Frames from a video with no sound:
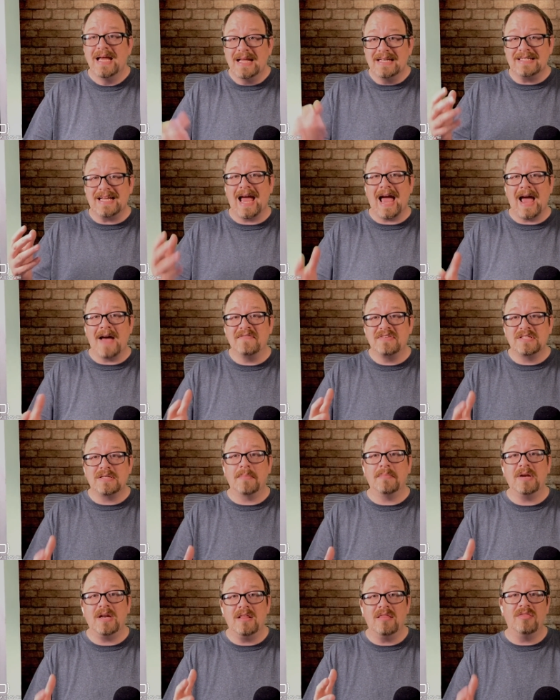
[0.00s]
to have
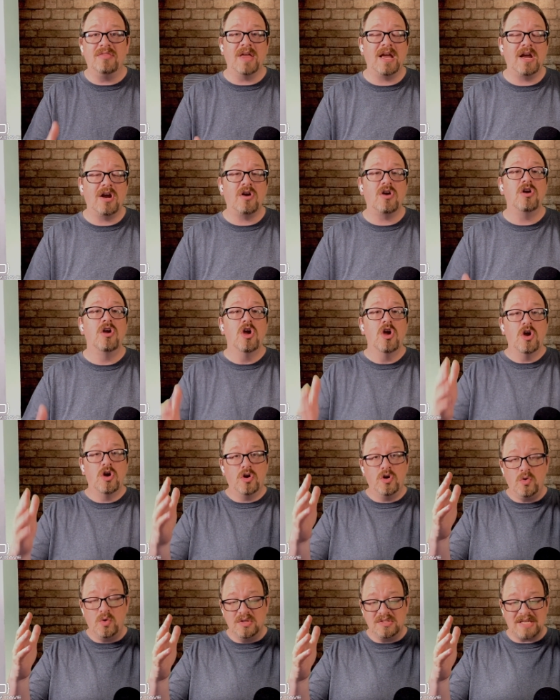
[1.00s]
somebody there
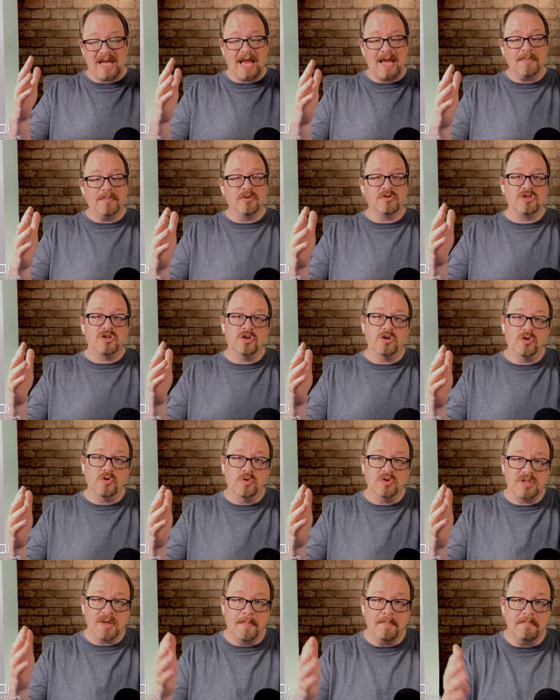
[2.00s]
who is able
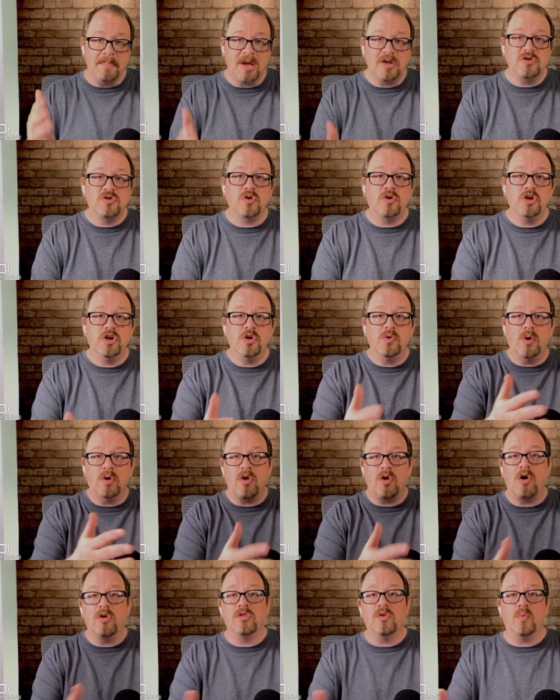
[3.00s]
to to mentor you
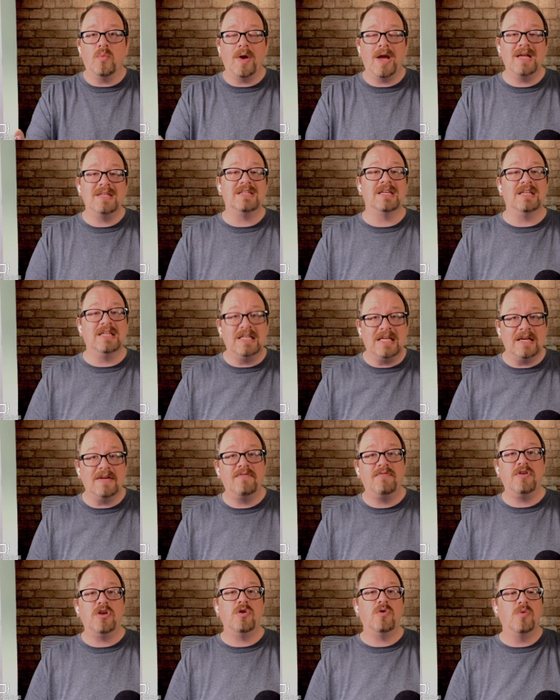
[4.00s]
along the way to
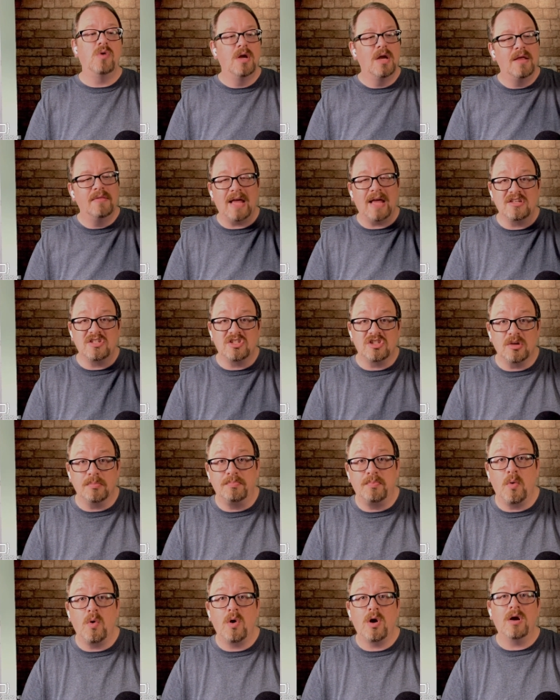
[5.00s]
give you that
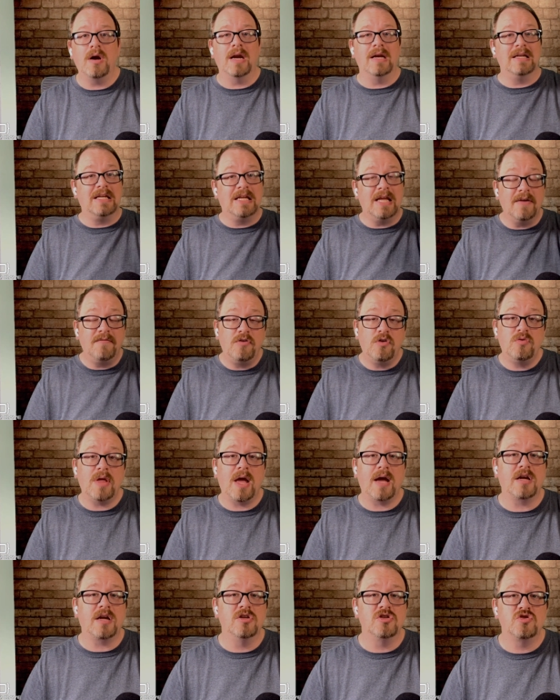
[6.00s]
support and give you
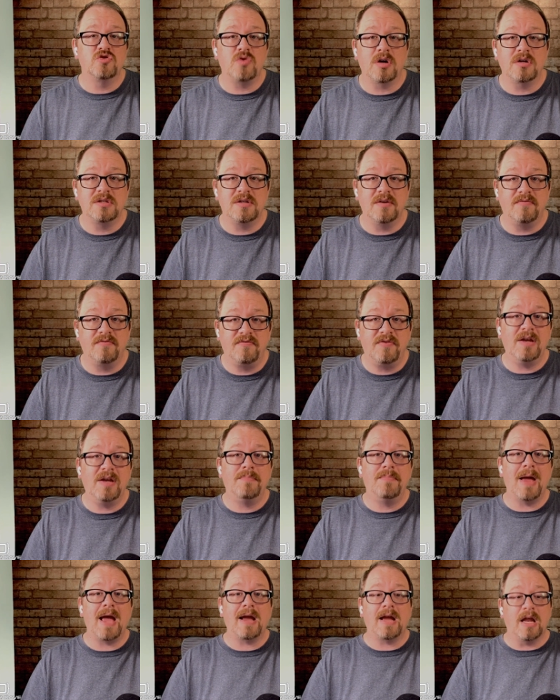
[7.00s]
that constructive
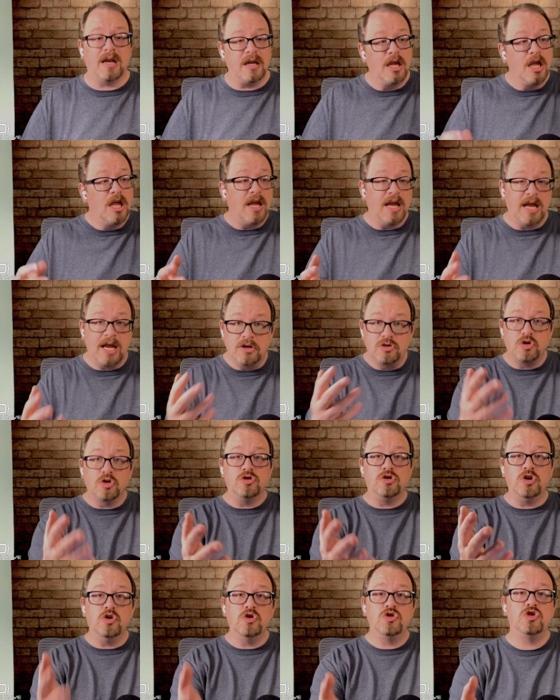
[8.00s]
feedback and
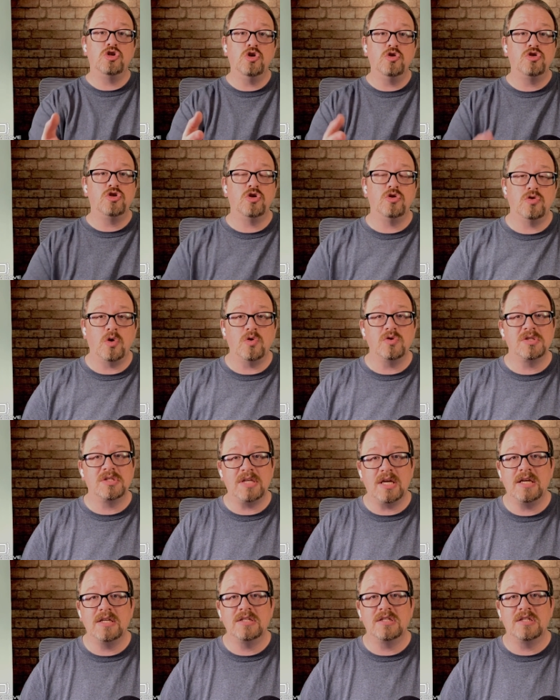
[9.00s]
introduce you to those
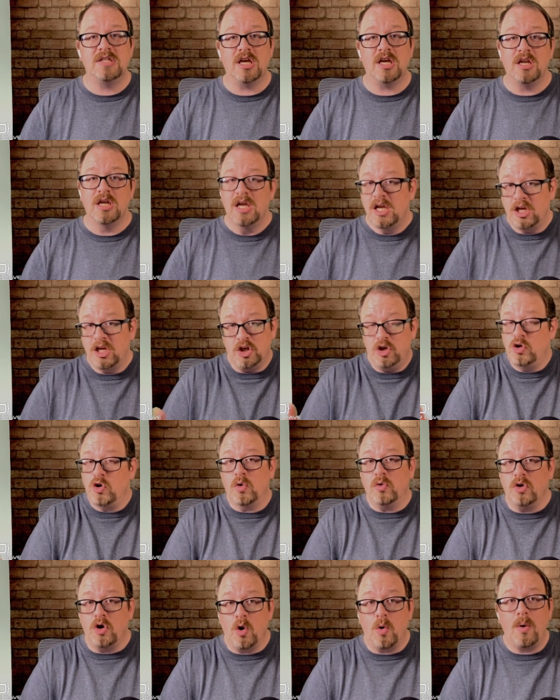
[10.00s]
things that you
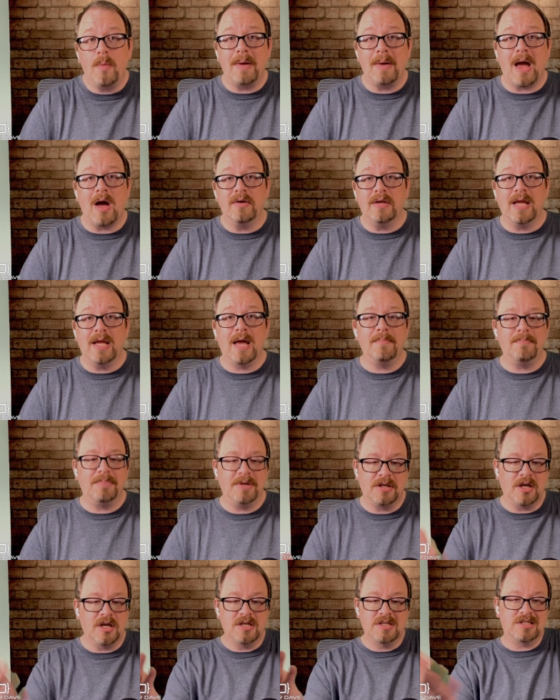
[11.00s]
don't know about yet
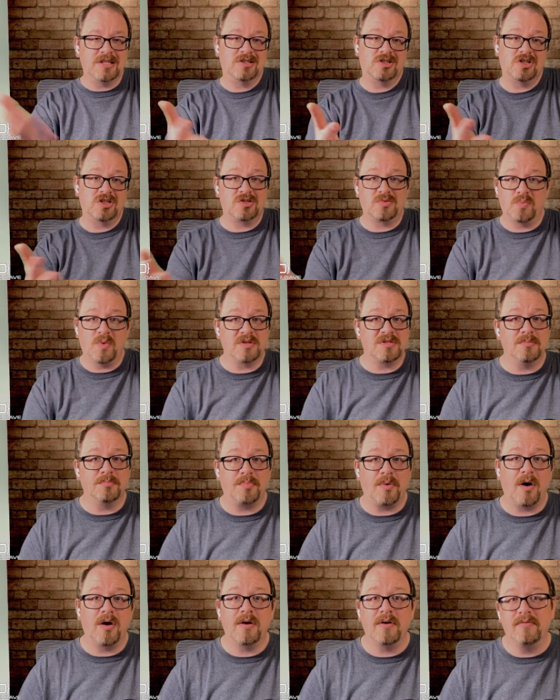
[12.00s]
because it just wasn't
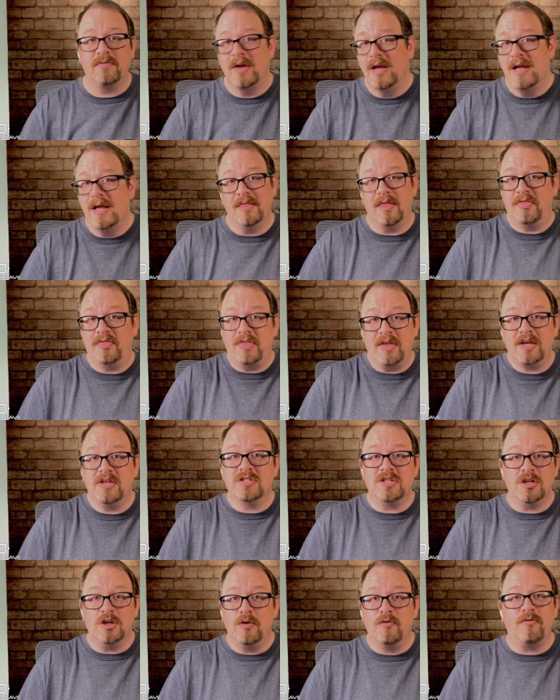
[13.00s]
part of the things
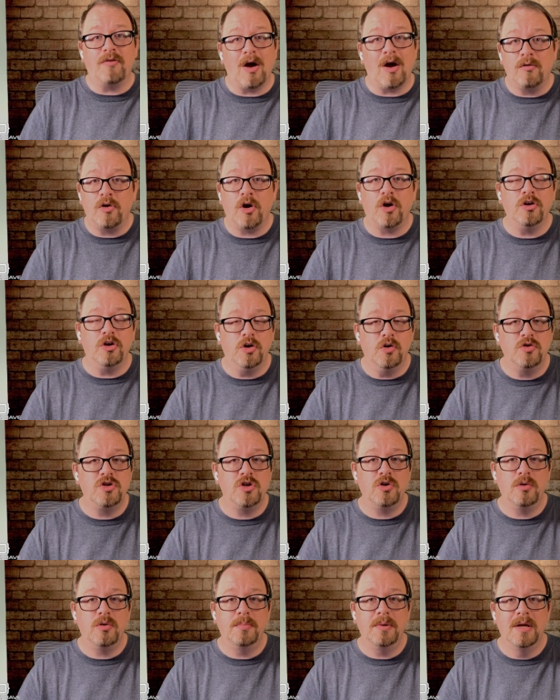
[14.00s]
that you found on
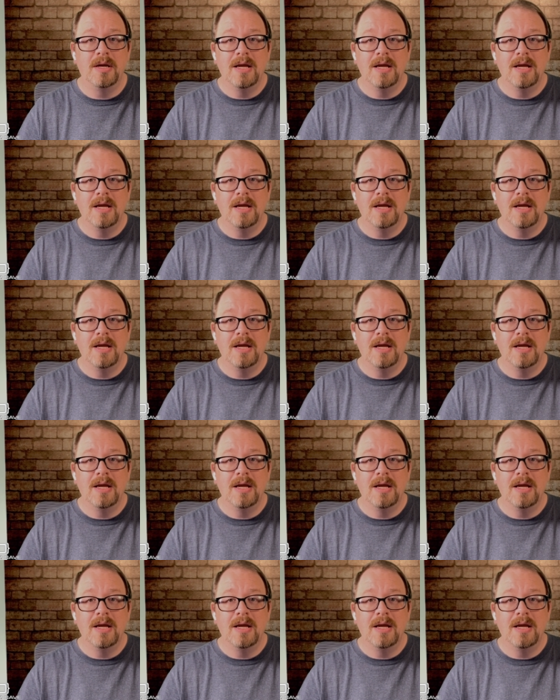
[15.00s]
YouTube